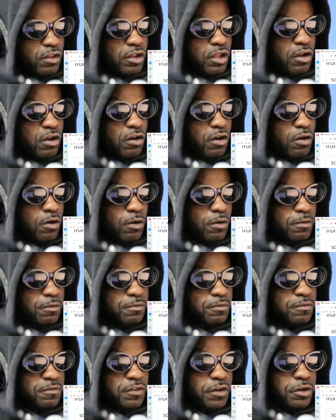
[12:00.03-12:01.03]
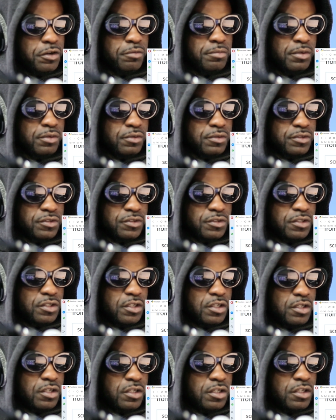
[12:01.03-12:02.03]
call variables.
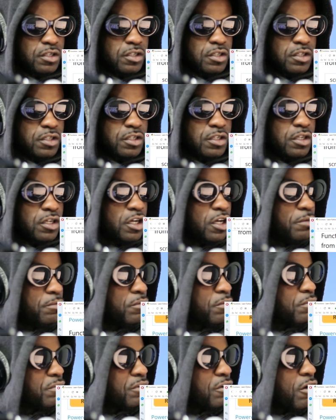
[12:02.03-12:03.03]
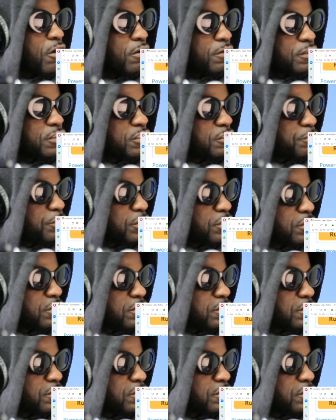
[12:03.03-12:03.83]
But are these being?